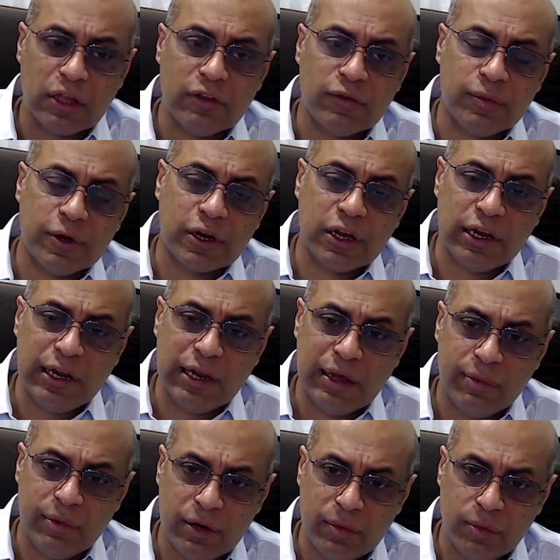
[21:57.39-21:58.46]
Ginzburg can
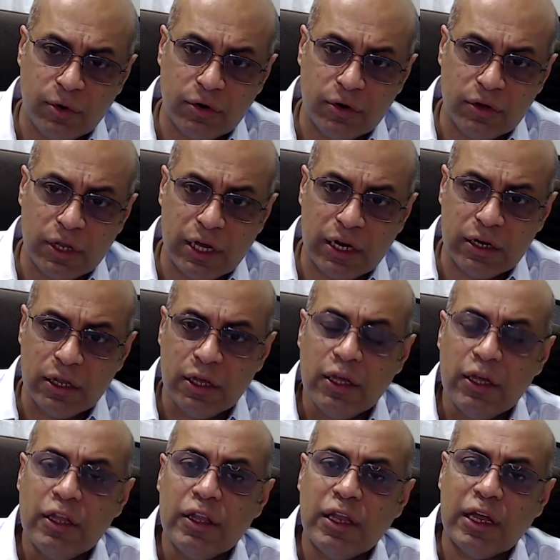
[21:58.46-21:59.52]
elaborate more on that,
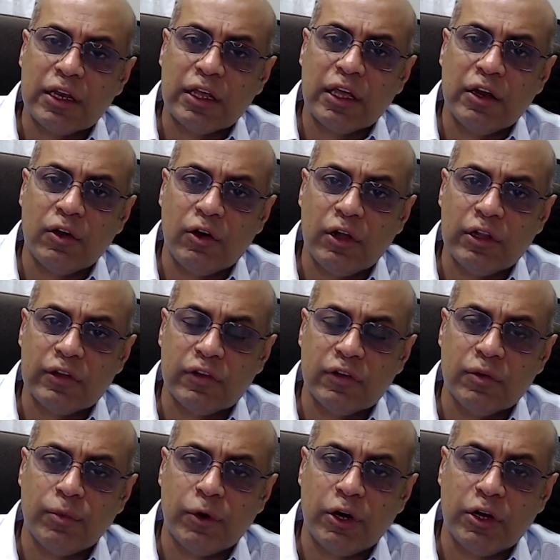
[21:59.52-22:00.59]
that can
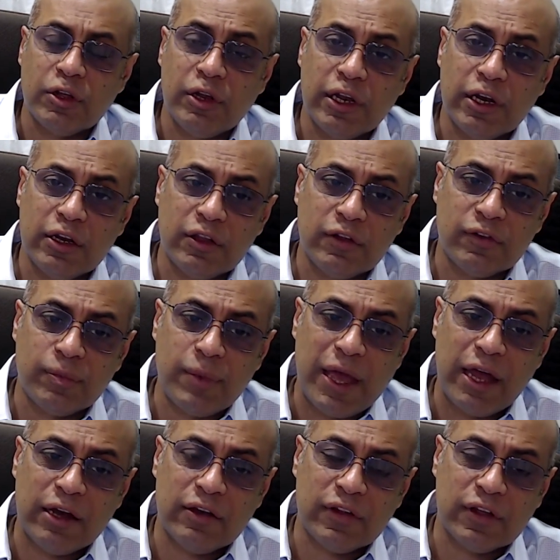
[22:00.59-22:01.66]
also modulate the
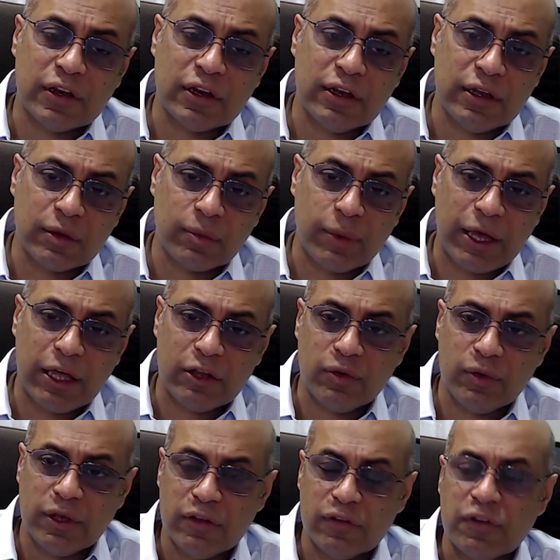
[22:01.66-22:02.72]
SMAD signaling
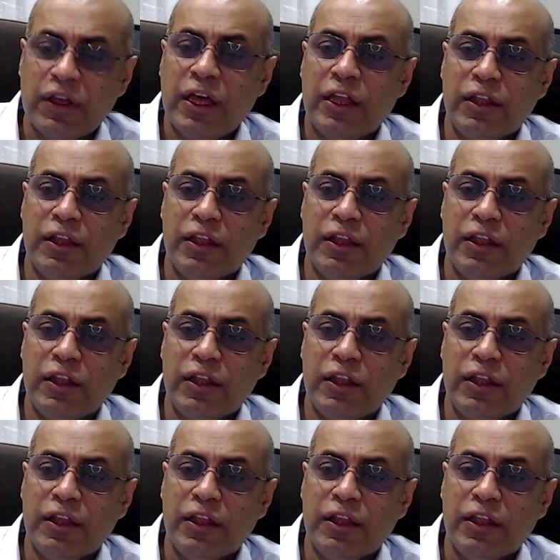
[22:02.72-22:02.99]
pathways